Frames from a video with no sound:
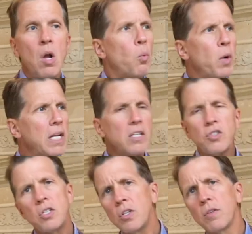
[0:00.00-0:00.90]
We
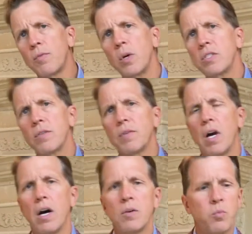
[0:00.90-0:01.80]
listen to the voice of
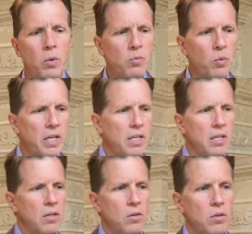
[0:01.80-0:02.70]
God when we
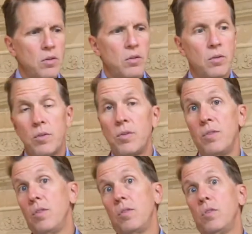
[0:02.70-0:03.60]

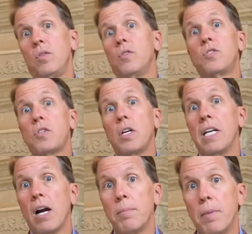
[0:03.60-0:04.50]
study
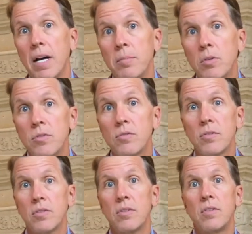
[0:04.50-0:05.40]
our Bibles,
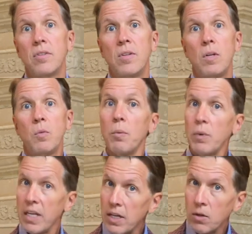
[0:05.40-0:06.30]
when we
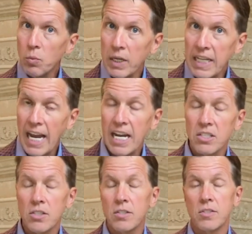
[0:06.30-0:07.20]
hear what he
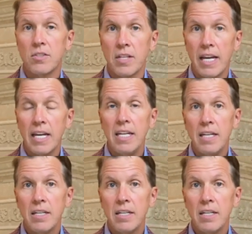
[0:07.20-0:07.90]
has to say